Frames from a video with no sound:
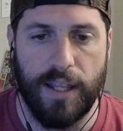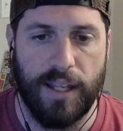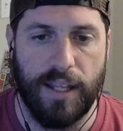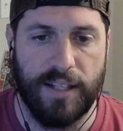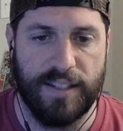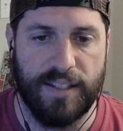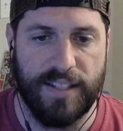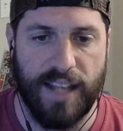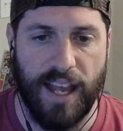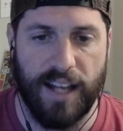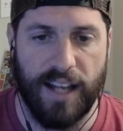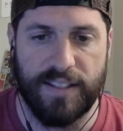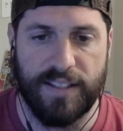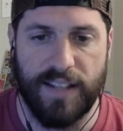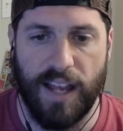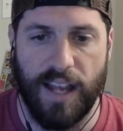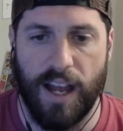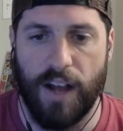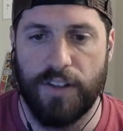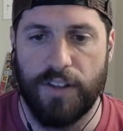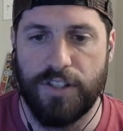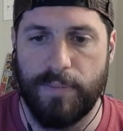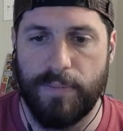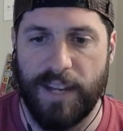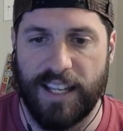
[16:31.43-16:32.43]
It's
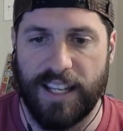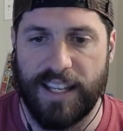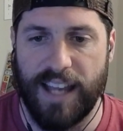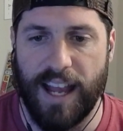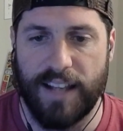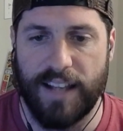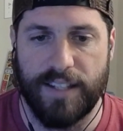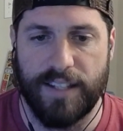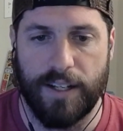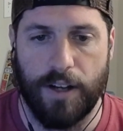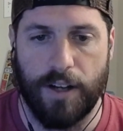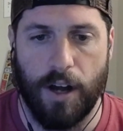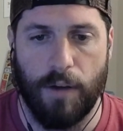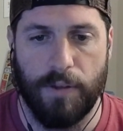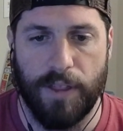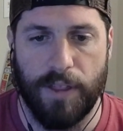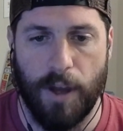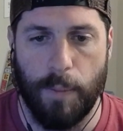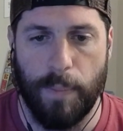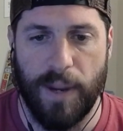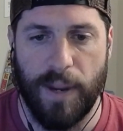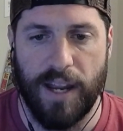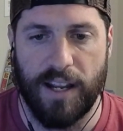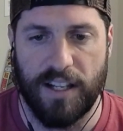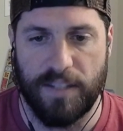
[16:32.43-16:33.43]
exiled. You may cast that card
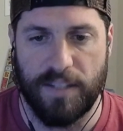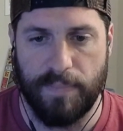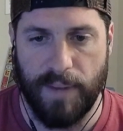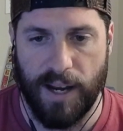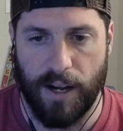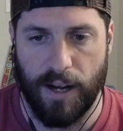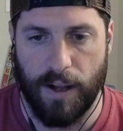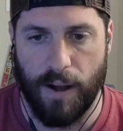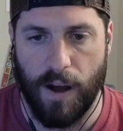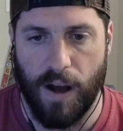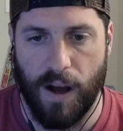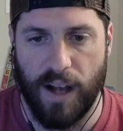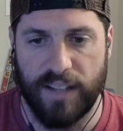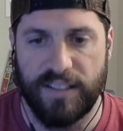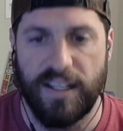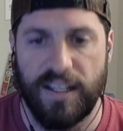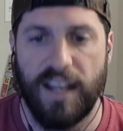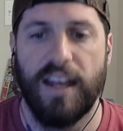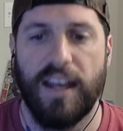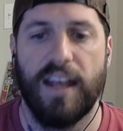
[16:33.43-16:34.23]
without paying its mana cost.